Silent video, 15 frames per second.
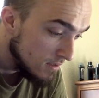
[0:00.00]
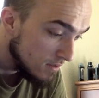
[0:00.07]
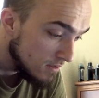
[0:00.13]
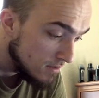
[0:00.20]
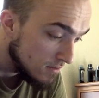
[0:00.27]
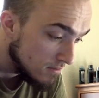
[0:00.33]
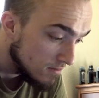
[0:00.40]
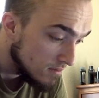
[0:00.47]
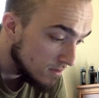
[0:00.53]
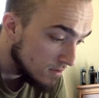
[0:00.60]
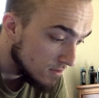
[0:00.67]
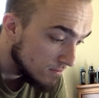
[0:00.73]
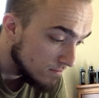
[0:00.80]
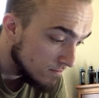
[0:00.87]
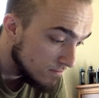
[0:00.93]

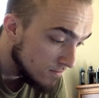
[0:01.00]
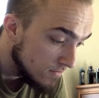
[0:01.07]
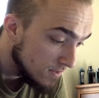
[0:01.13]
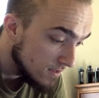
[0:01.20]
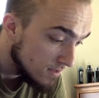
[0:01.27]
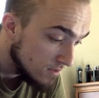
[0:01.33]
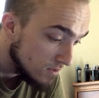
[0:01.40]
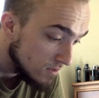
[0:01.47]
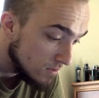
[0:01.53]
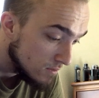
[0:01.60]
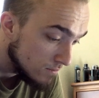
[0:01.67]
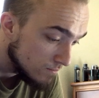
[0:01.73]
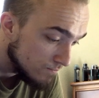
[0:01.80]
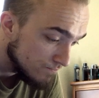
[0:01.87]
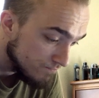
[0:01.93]
And yeah, so.